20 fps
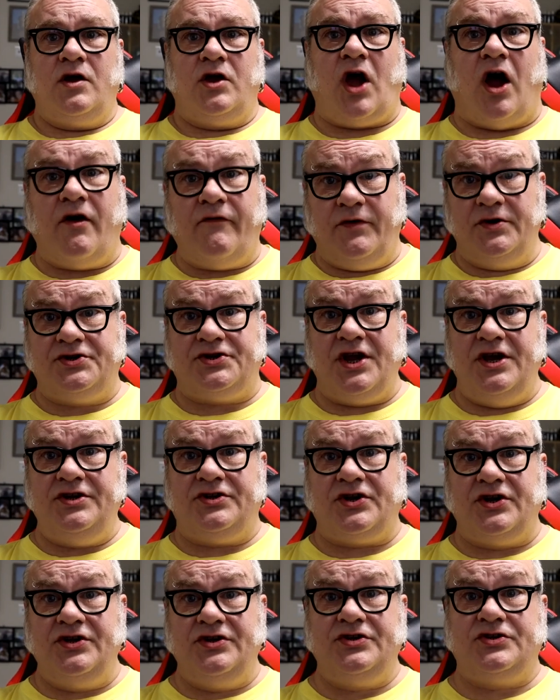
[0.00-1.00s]

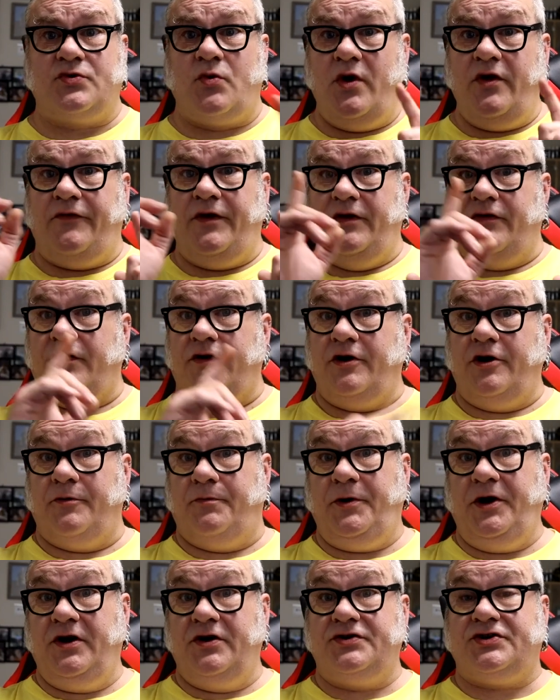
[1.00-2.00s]
Conversations with either
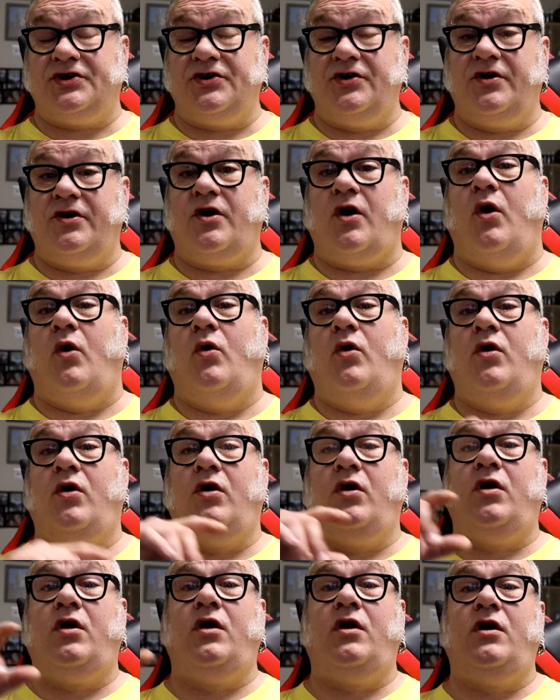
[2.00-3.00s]
your piercer
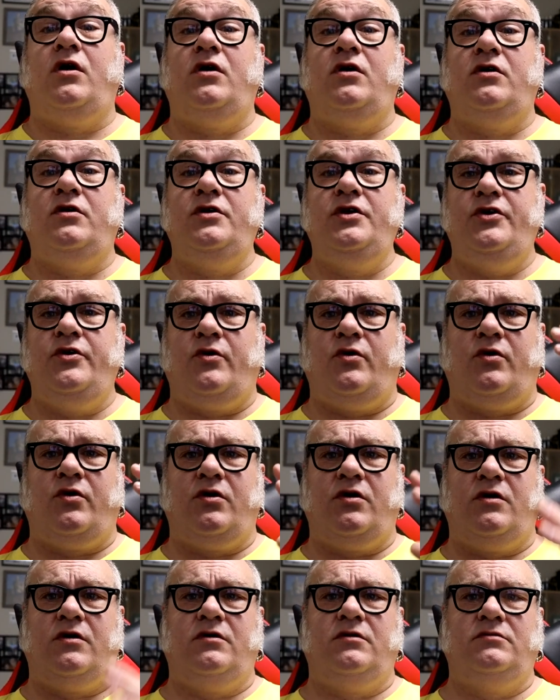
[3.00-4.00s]
or
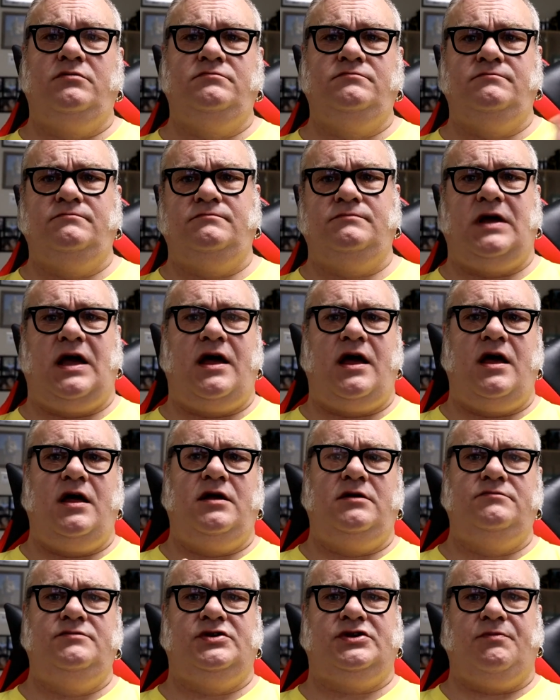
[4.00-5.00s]
your
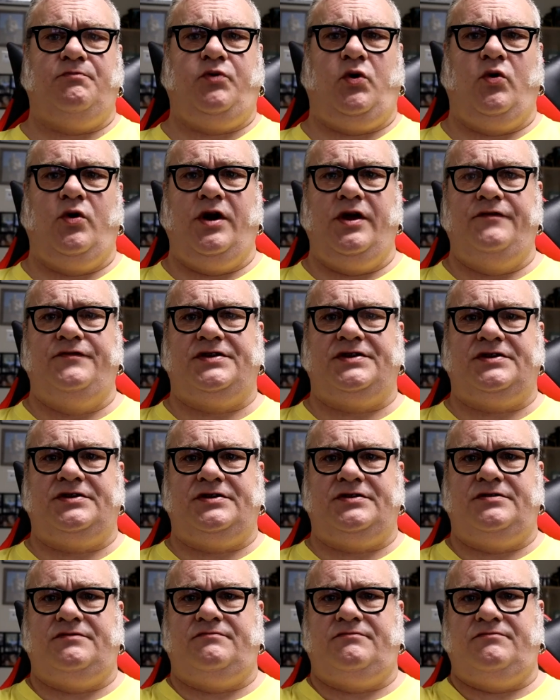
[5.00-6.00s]
um, supportive
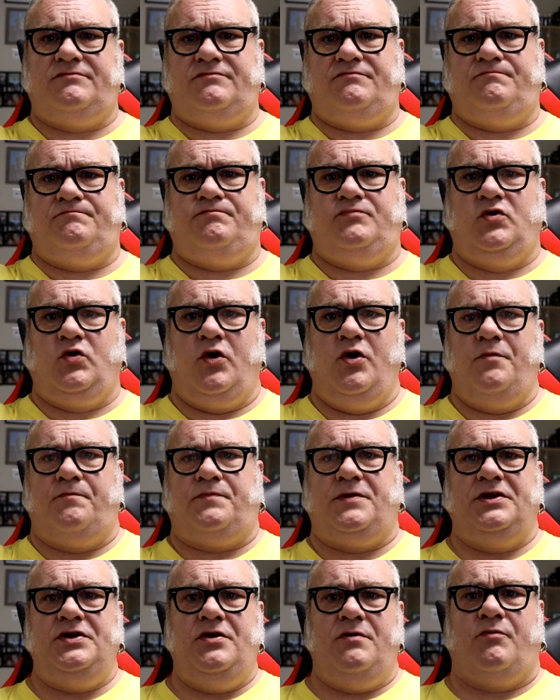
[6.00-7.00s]

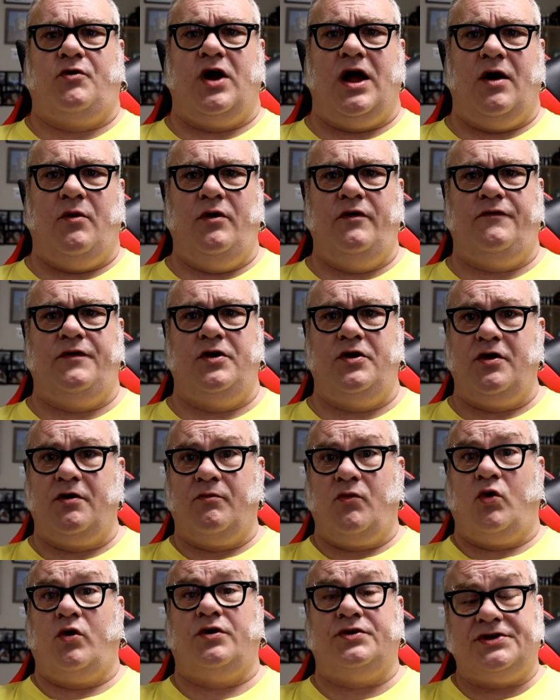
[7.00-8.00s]
group that you brought with you,
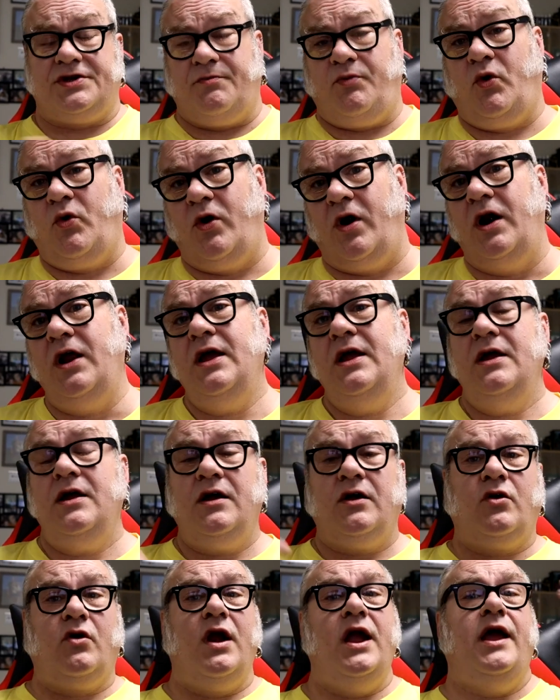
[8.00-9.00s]
your moral support.
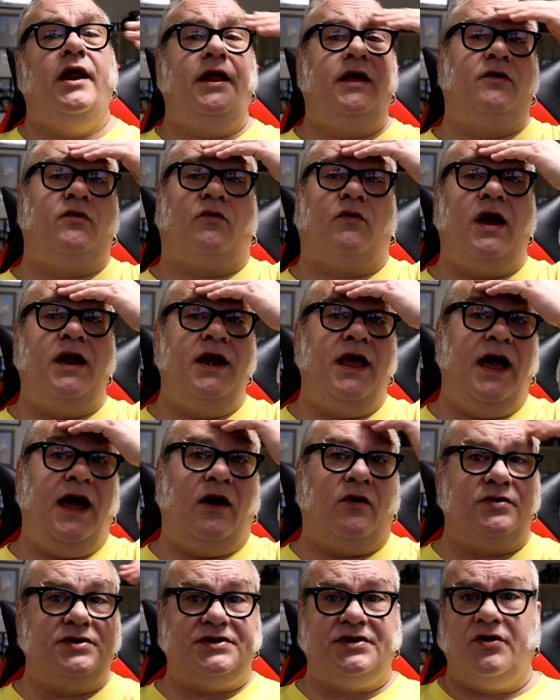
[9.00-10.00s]
Granted, right
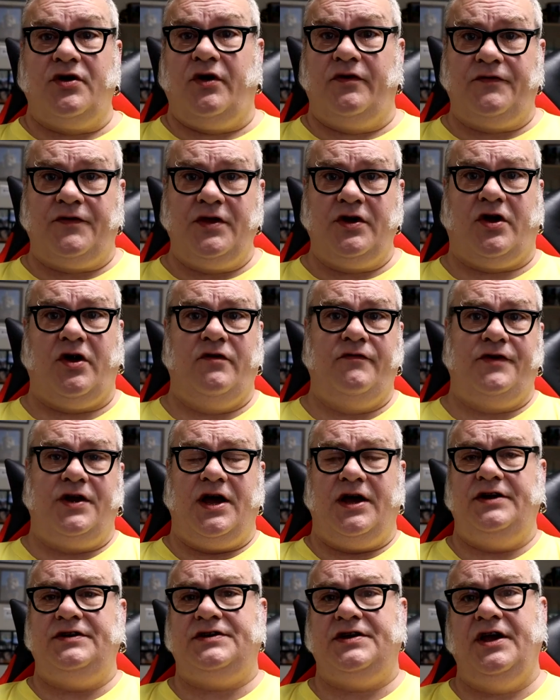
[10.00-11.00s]
now we're still going through the COVID
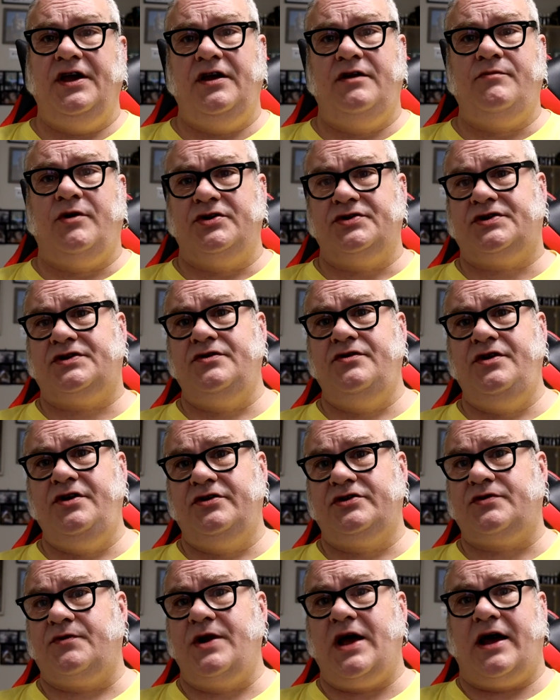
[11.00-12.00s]
19. Most
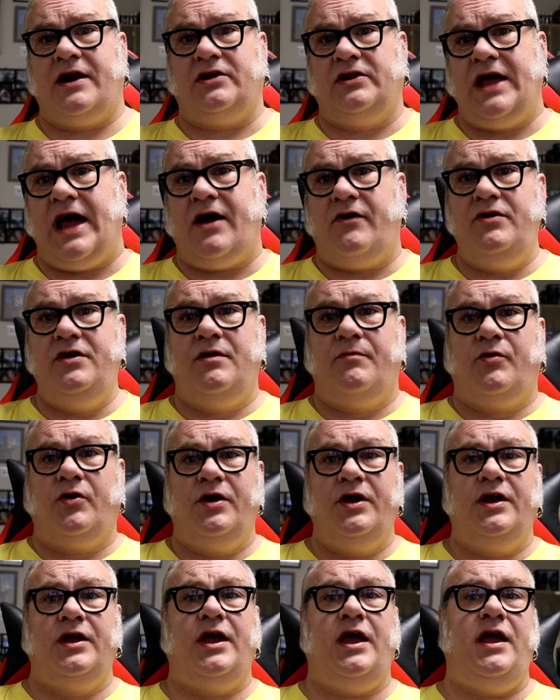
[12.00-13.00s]
studios will not allow you to
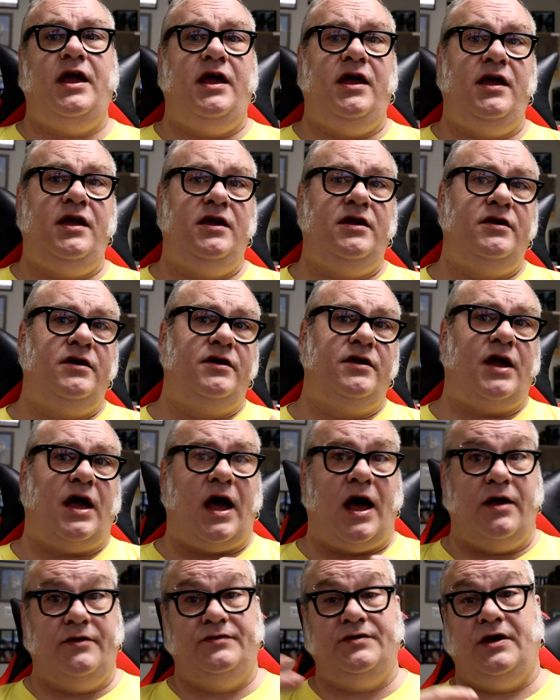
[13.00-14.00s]
bring a,
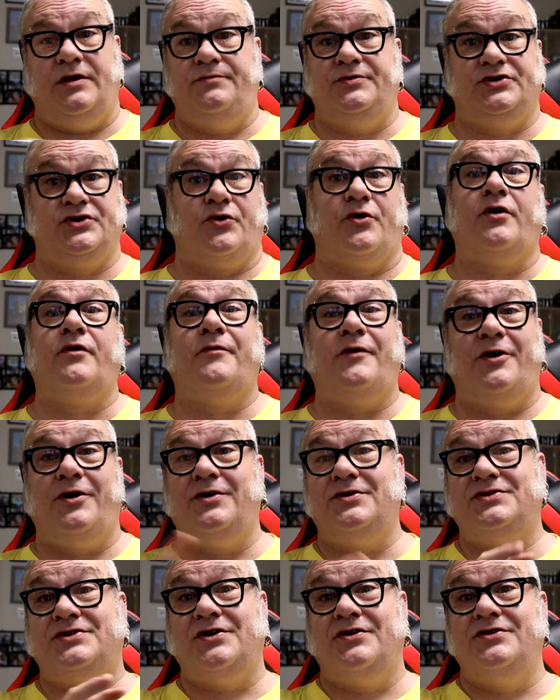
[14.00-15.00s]
a
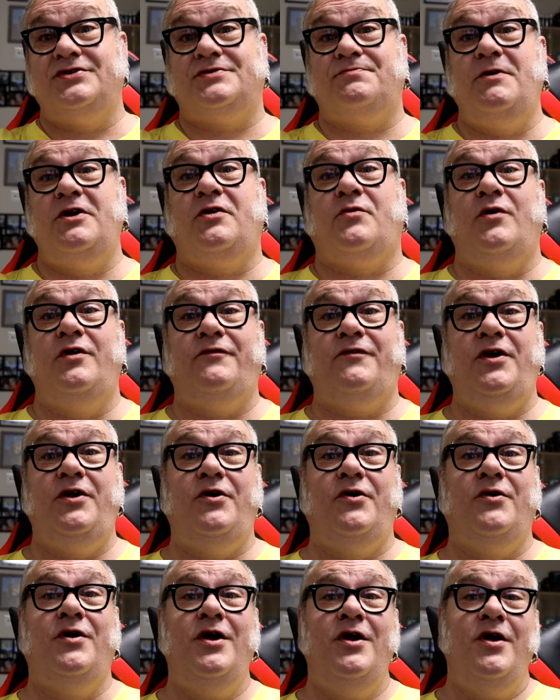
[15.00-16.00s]
observer, so to speak, with
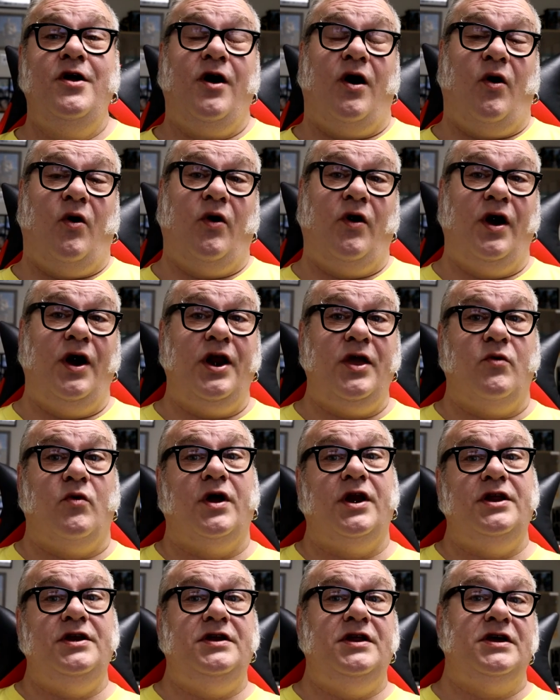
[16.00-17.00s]
you or
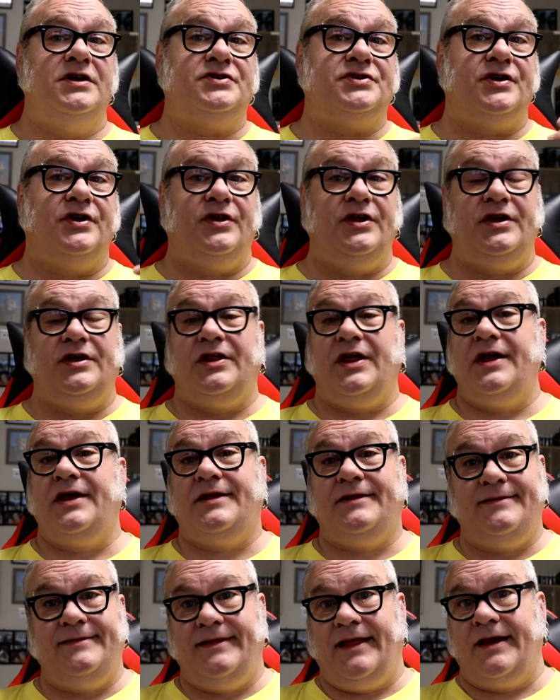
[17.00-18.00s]
anyone additionally
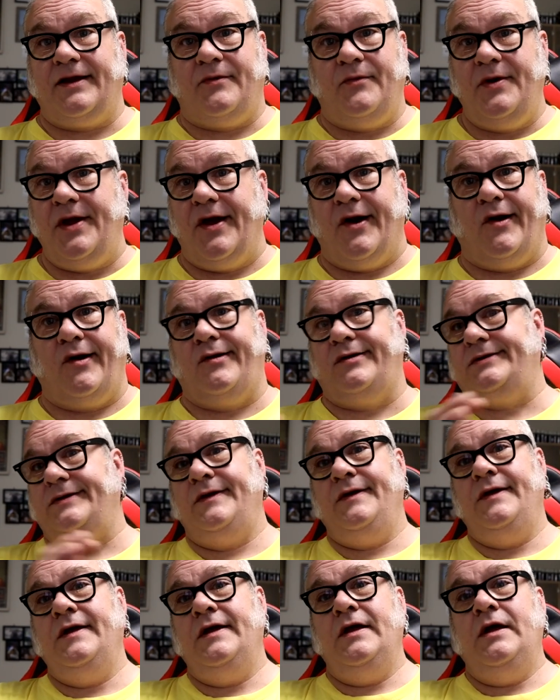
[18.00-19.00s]
like like we aren't.